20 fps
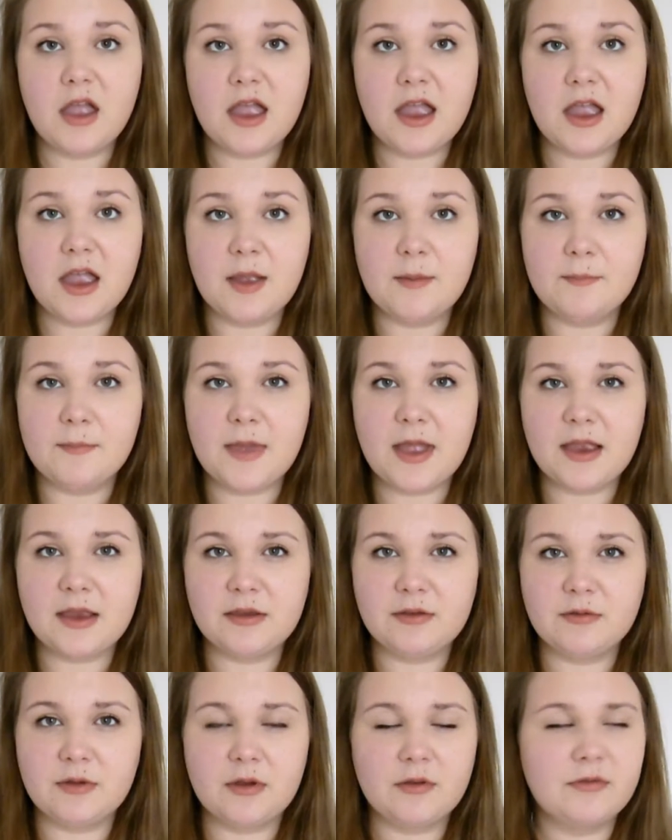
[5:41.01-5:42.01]
I
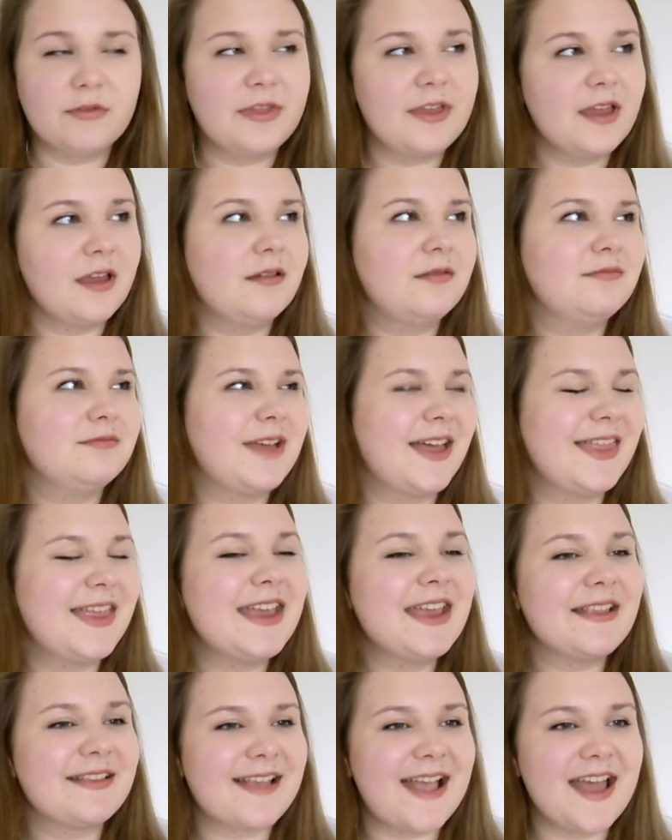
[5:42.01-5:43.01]

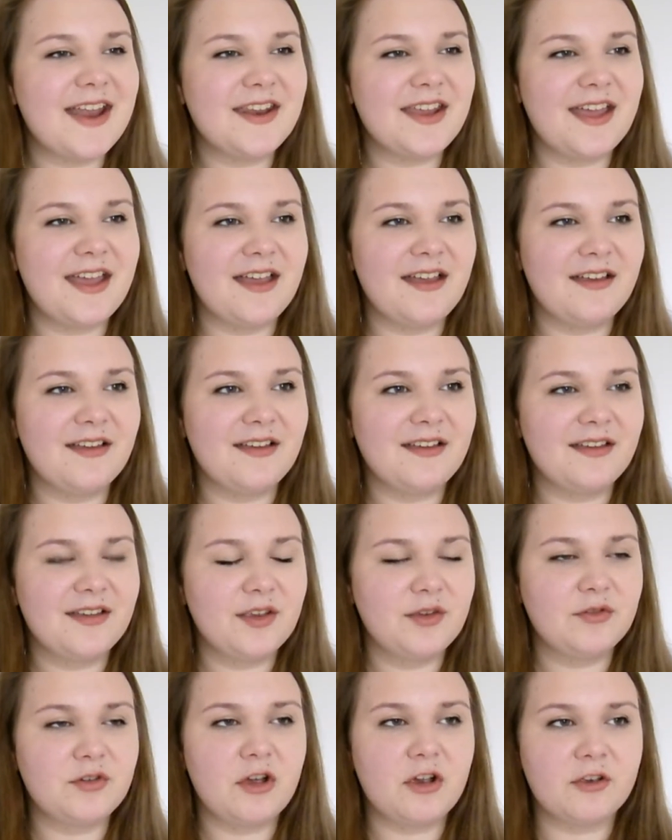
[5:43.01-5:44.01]
think it's Anna
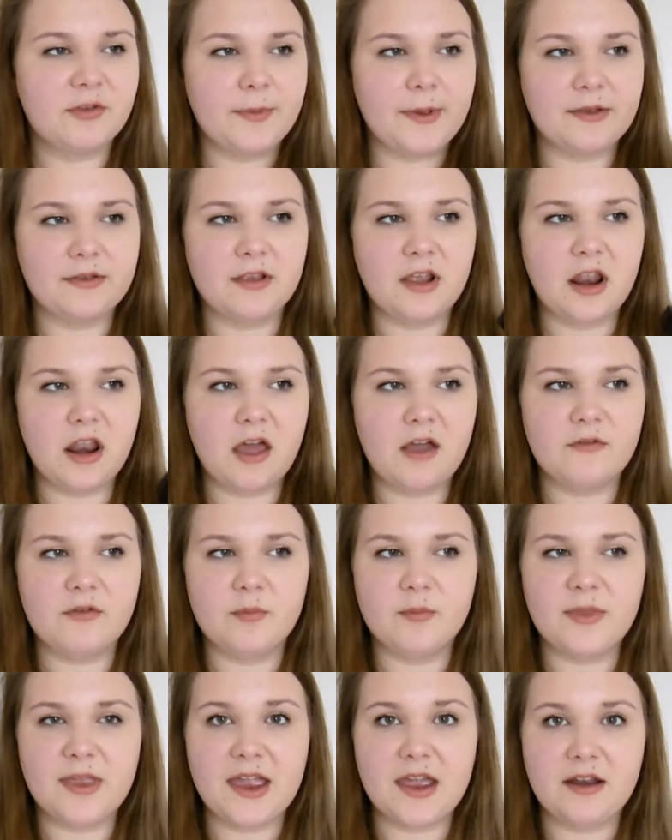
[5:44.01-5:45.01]
who talks about it a lot
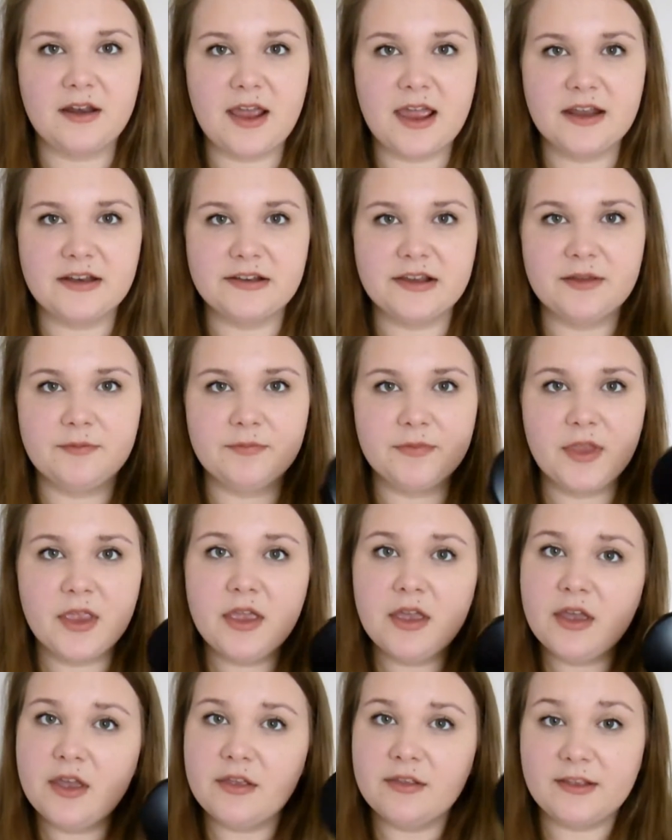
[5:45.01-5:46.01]
from the Anna edit.
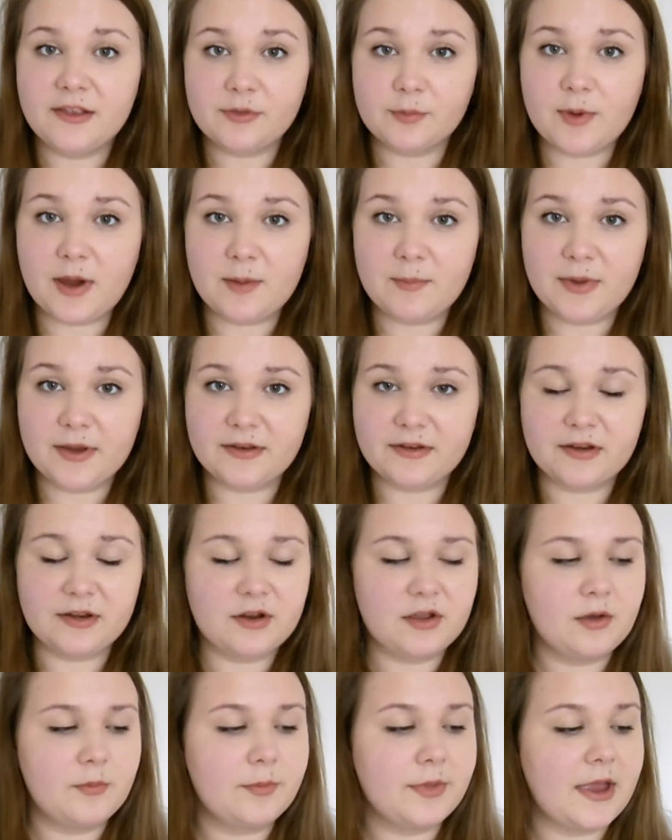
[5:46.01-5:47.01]
That's where I picked it
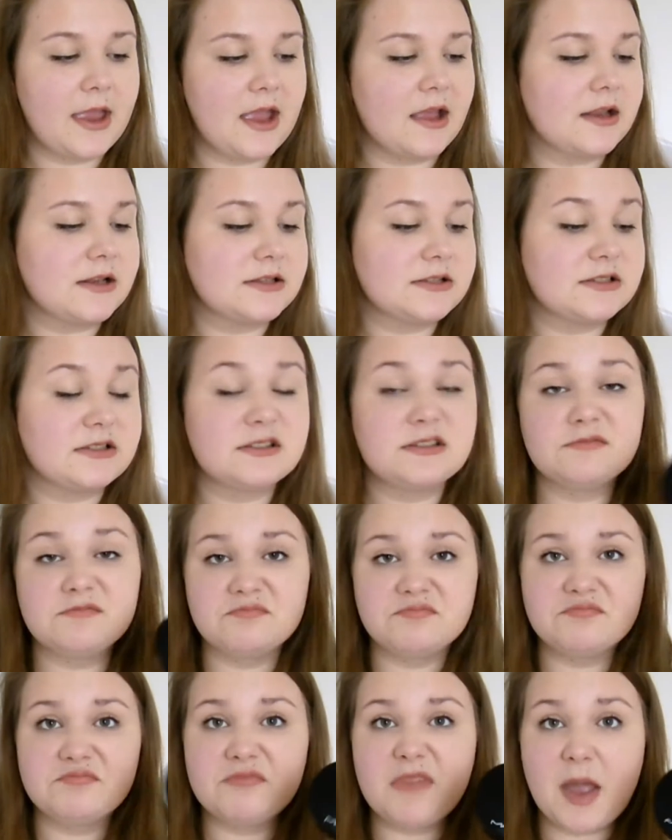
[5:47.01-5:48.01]
up, and
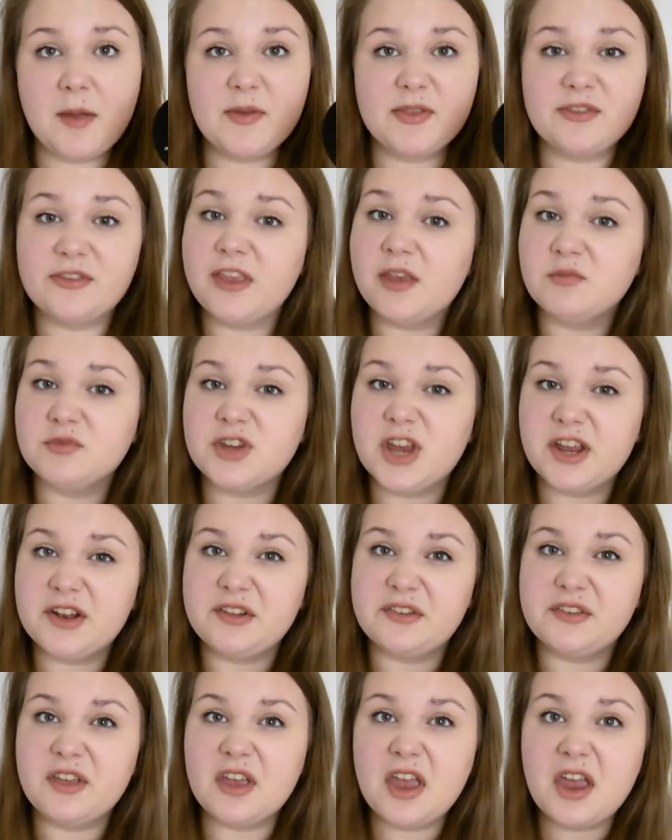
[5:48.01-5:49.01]
I'm in the same
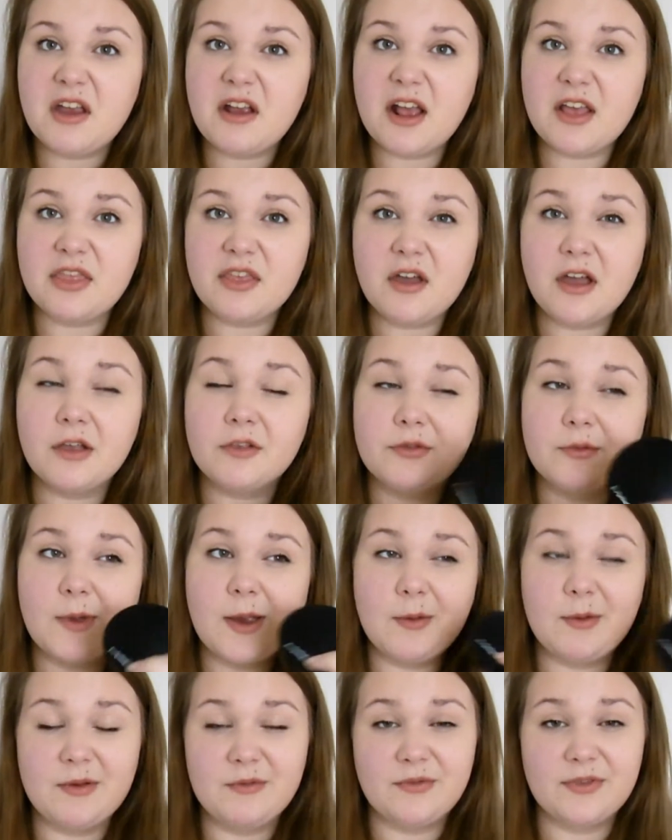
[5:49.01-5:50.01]
shade as her, I thought, so
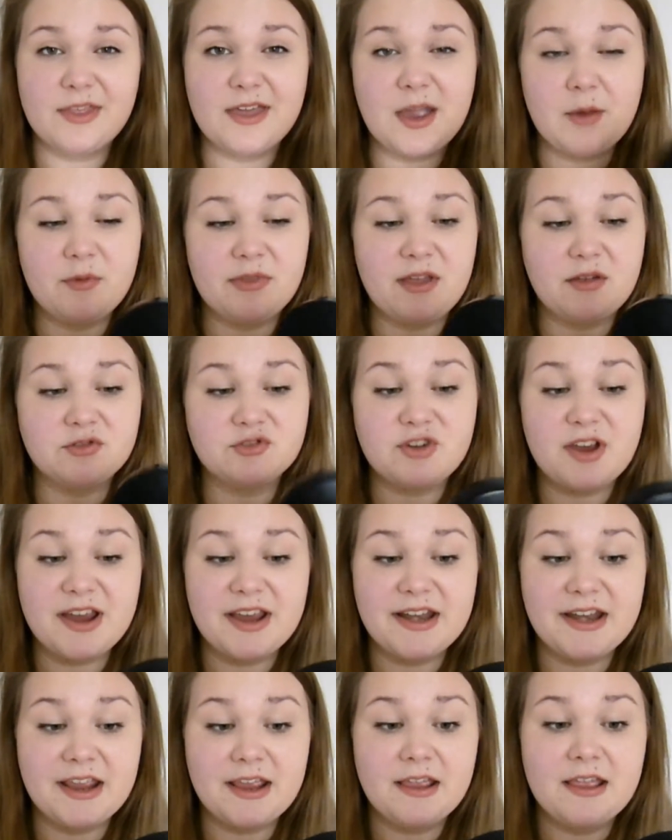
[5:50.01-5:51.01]
I went for that without
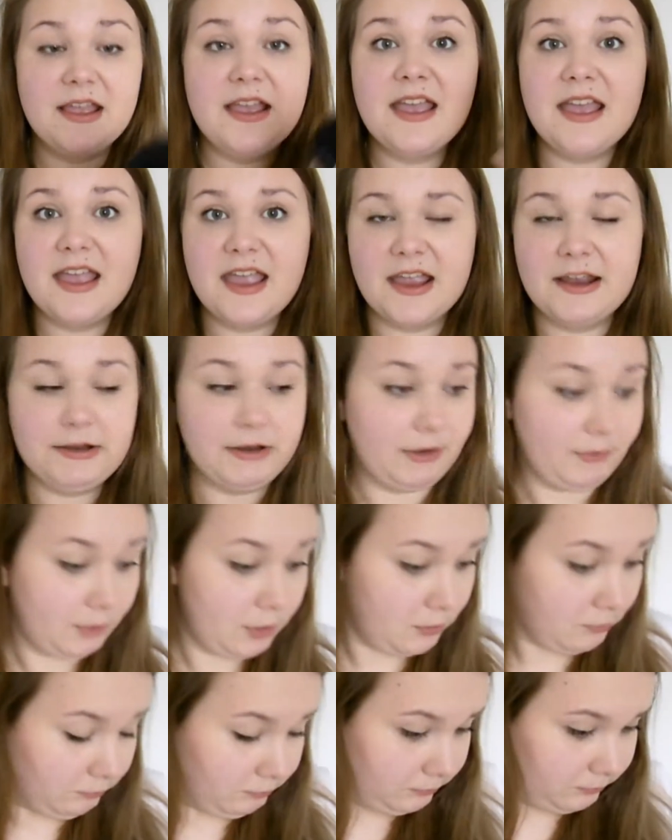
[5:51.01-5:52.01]
trying it. And yeah,
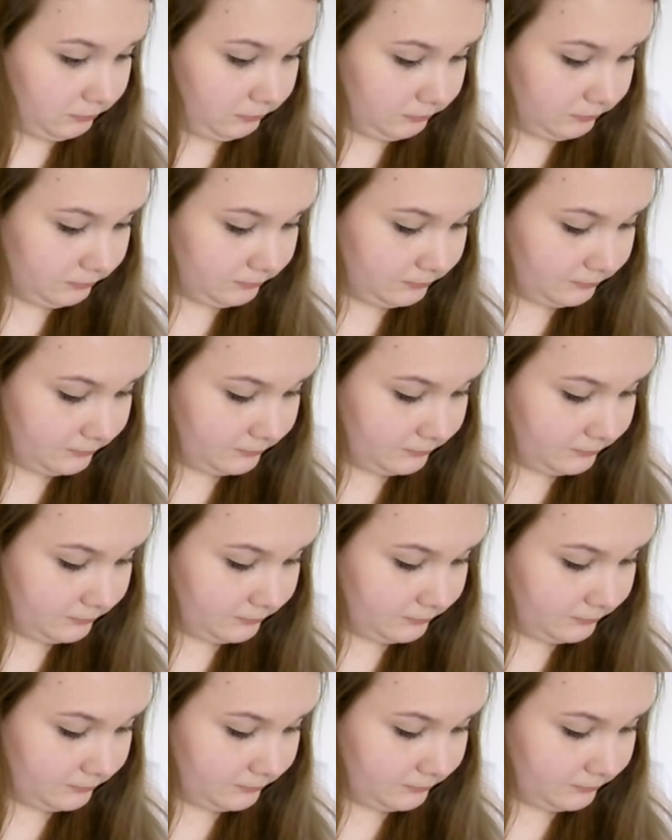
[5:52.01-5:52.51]
ooh!